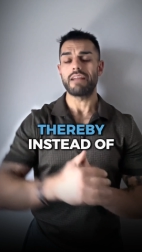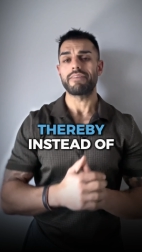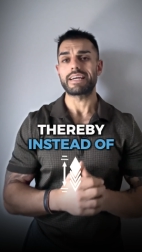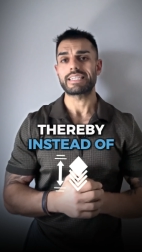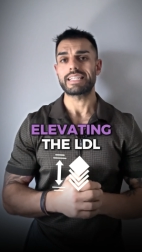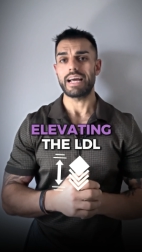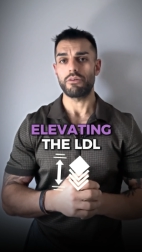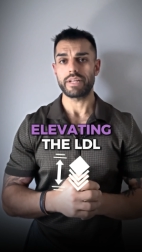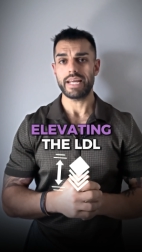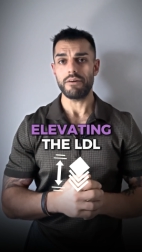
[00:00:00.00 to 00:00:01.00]
elevating the
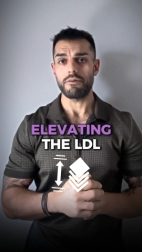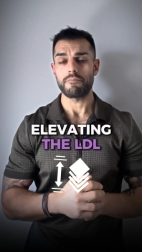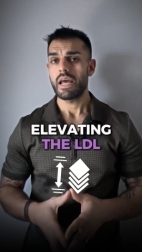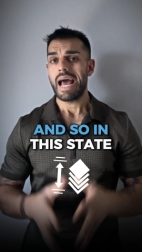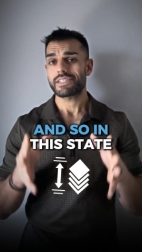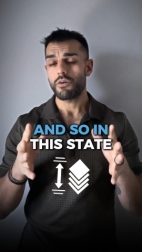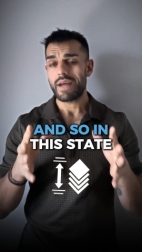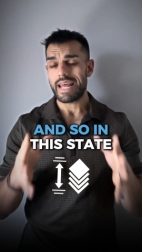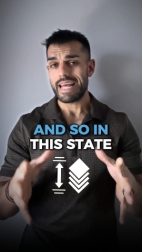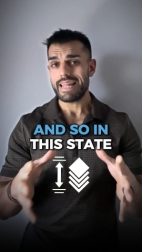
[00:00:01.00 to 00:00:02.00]
LDL. And so
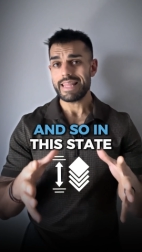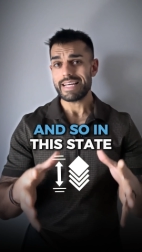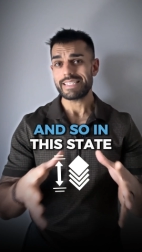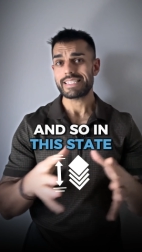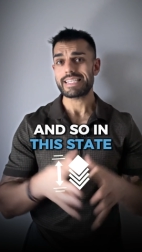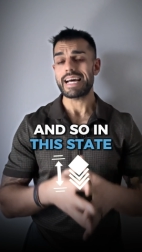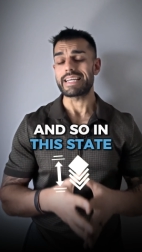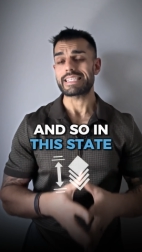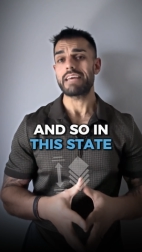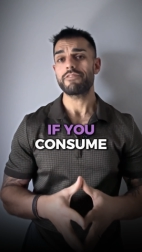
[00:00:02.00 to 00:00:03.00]
in this
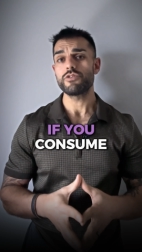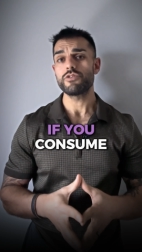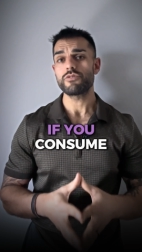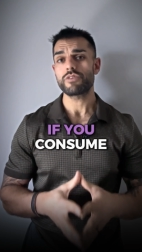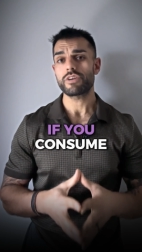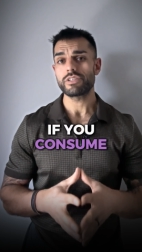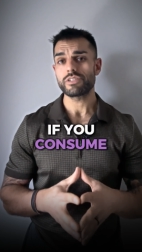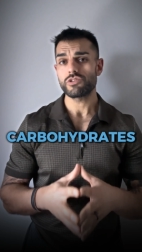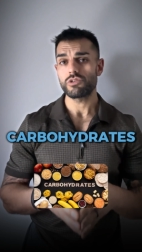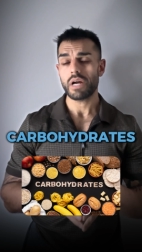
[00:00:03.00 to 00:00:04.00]
state, if you
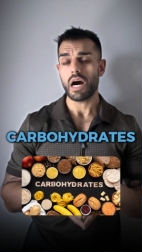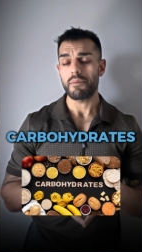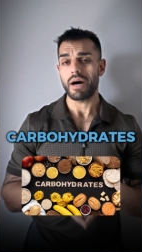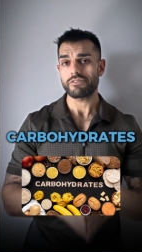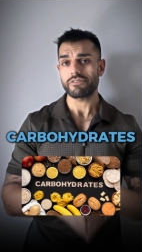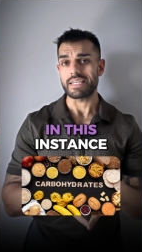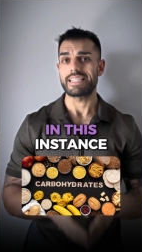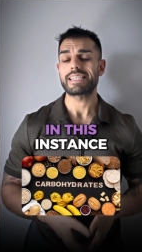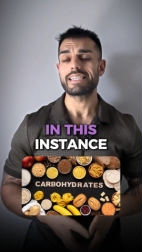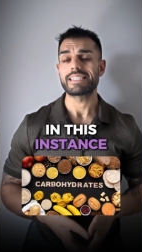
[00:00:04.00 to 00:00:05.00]
consume carbohydrates, in
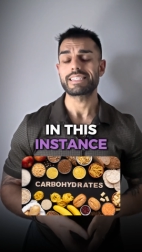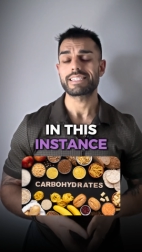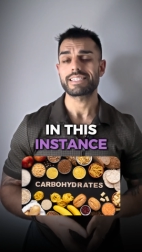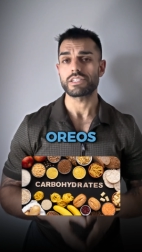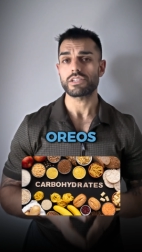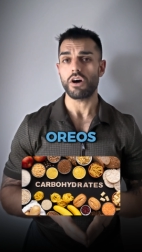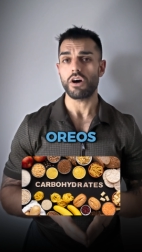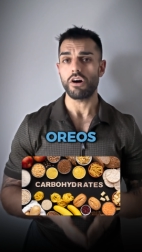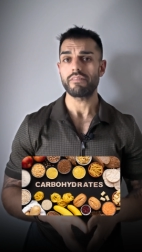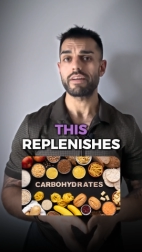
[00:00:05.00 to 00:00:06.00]
this instance Oreos,
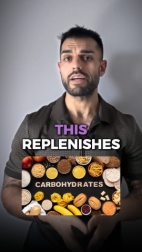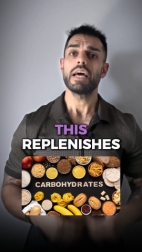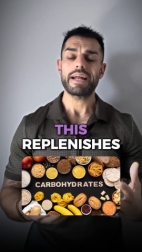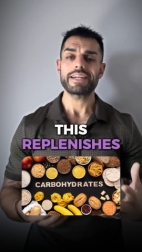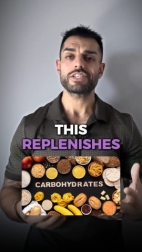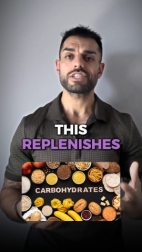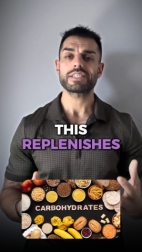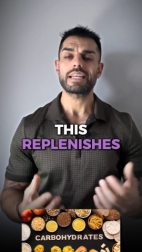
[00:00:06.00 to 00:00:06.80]
this replenishes